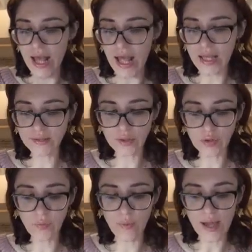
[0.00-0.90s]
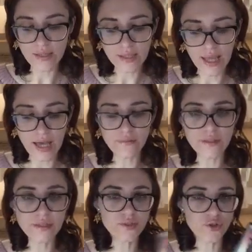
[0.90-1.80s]
and you might have
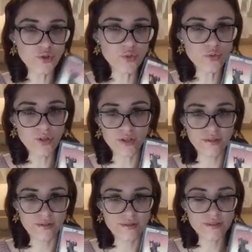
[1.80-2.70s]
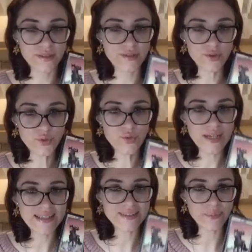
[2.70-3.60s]
it sooner than you
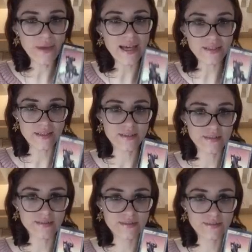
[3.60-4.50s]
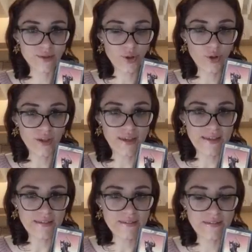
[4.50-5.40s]
expected. Okay,
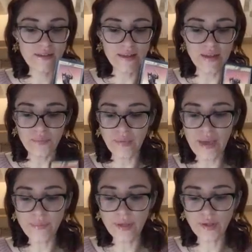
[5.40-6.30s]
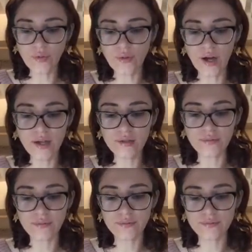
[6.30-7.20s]
maybe you kind
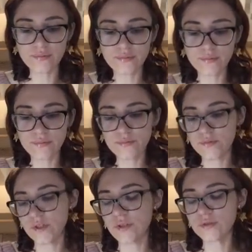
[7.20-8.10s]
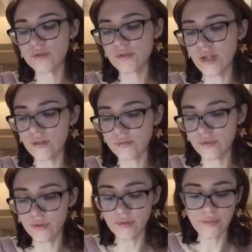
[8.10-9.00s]
of told yourself,
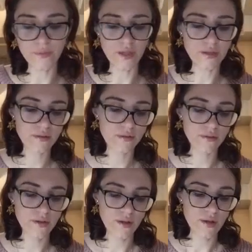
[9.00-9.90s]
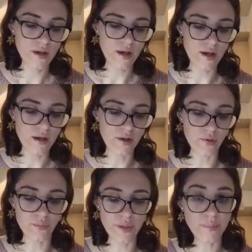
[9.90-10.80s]
no, I'm not,
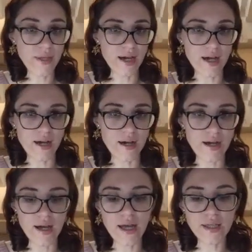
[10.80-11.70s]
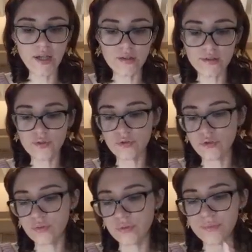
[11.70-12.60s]
or maybe I'm gonna
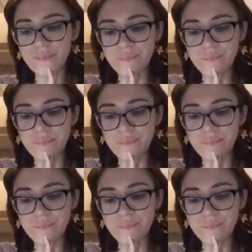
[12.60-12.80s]
to